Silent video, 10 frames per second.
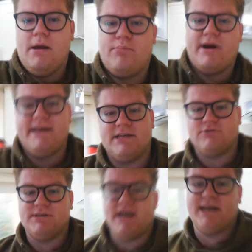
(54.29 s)
brake disc
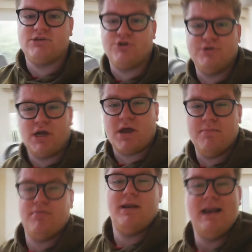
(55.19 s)
retaining screws are
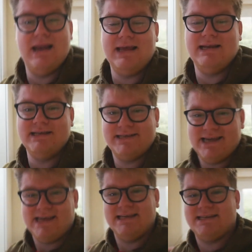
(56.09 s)
completely
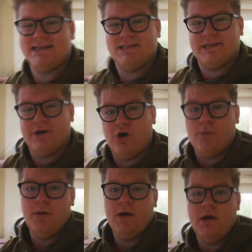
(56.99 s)
seized into the hub.